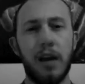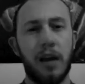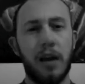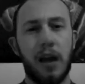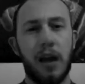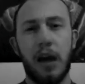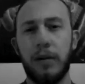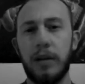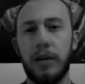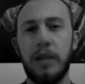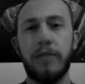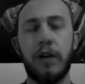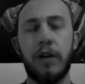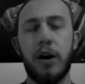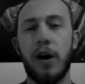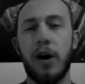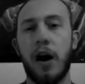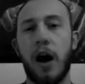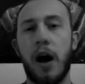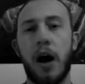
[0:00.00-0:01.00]
how even
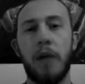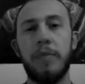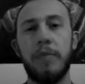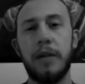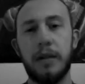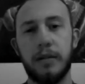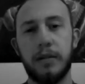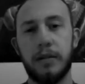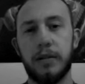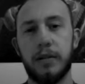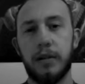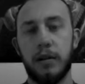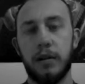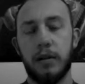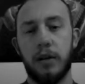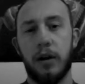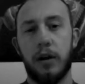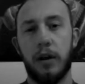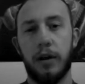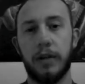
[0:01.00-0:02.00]
our hobbies
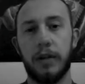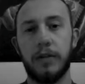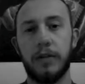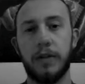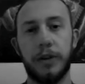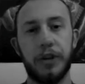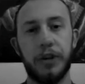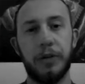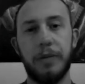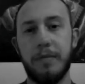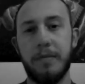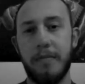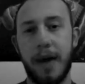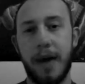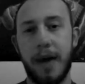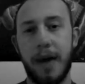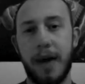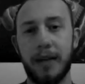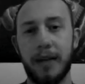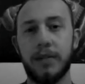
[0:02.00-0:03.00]
are considered to be
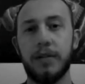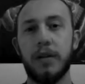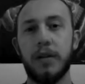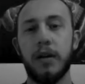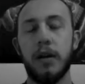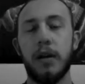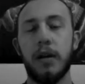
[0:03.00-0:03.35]
mass.